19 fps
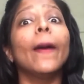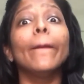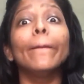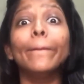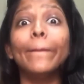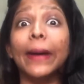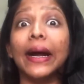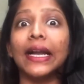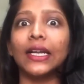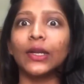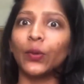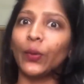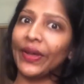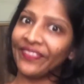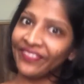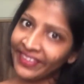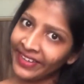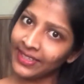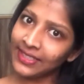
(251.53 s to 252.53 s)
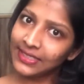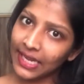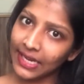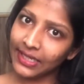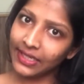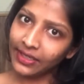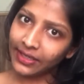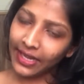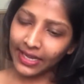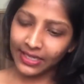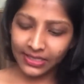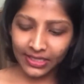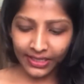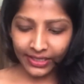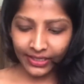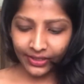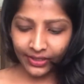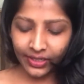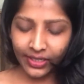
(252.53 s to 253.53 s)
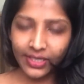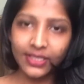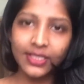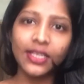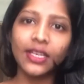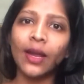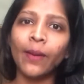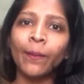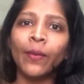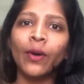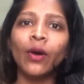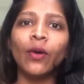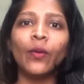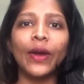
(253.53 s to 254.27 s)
But when the anxiety attacks increased in number,